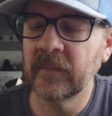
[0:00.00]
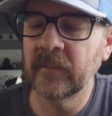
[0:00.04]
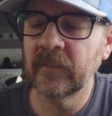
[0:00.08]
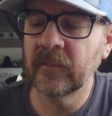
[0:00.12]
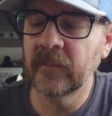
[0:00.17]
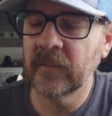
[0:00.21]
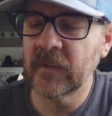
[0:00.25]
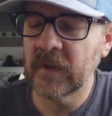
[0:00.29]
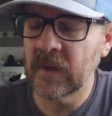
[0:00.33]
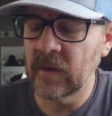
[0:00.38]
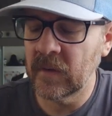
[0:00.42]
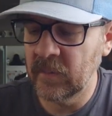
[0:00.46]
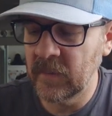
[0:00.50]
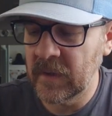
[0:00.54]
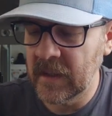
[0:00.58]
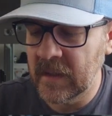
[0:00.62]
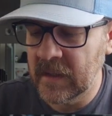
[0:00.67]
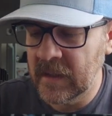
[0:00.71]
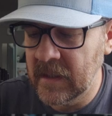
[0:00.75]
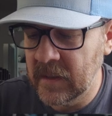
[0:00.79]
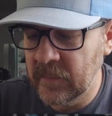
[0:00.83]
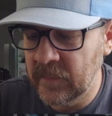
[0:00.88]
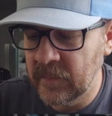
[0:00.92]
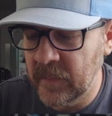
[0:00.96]
So let me
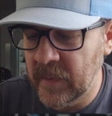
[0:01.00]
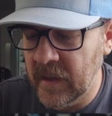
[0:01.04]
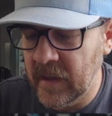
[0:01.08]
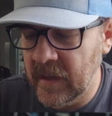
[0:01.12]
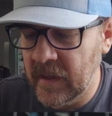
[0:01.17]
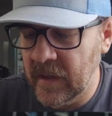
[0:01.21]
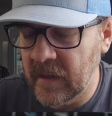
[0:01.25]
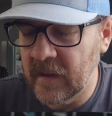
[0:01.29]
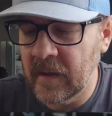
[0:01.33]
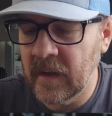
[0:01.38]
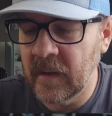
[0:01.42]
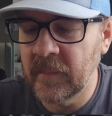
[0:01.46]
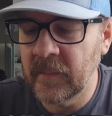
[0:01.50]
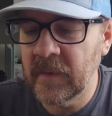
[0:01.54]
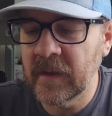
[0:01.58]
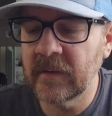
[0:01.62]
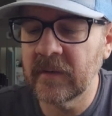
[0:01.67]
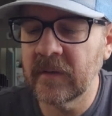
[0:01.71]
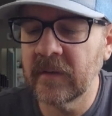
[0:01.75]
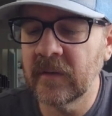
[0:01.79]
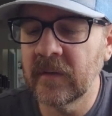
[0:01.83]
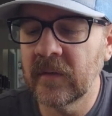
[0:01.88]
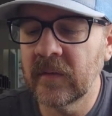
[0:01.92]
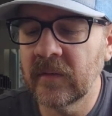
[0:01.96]
keep, I'm going to
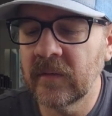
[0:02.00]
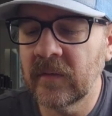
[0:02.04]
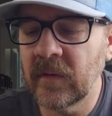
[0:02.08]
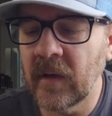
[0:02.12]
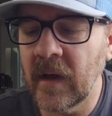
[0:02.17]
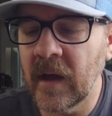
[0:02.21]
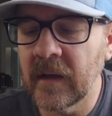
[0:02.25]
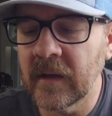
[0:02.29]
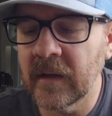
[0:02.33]
try